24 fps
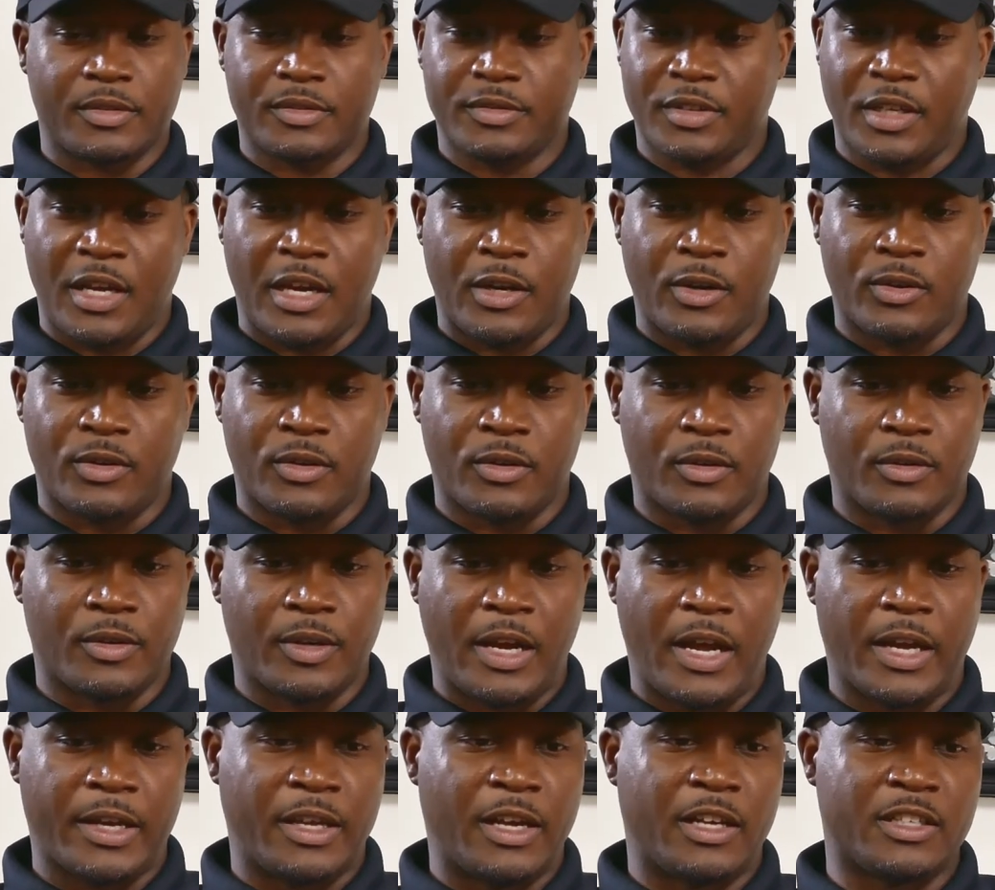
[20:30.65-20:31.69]
I don't know,
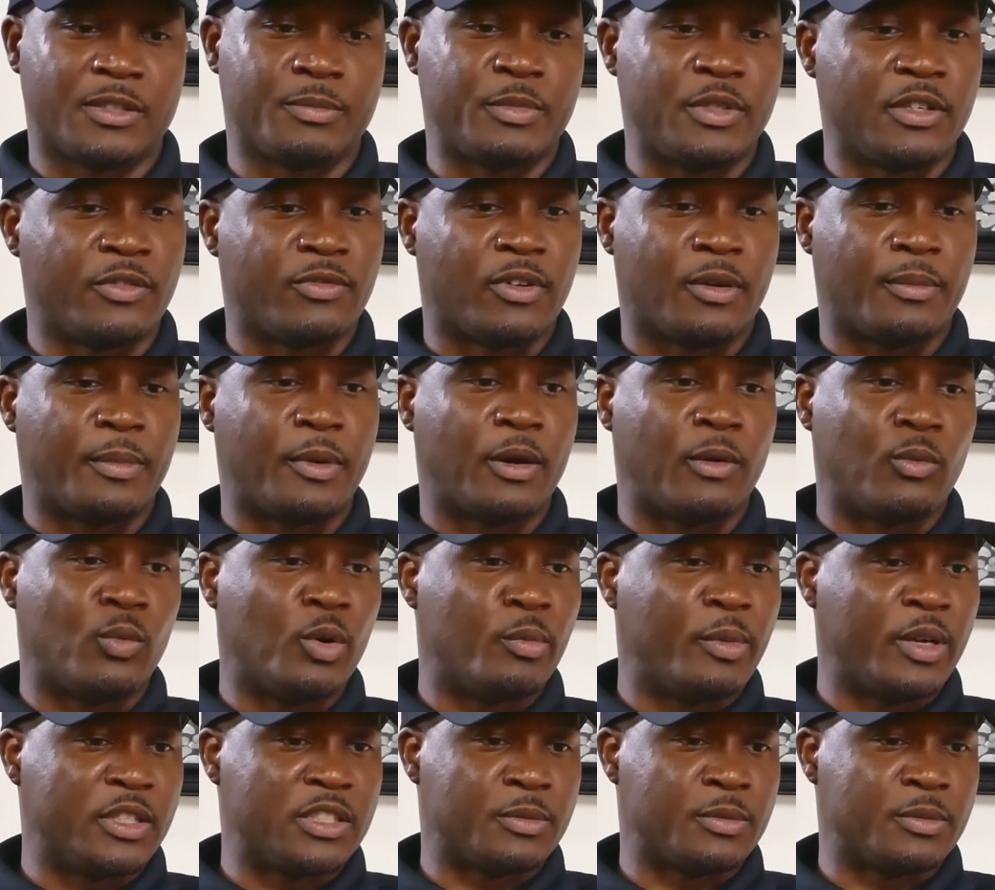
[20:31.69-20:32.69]
I can't speak from a woman's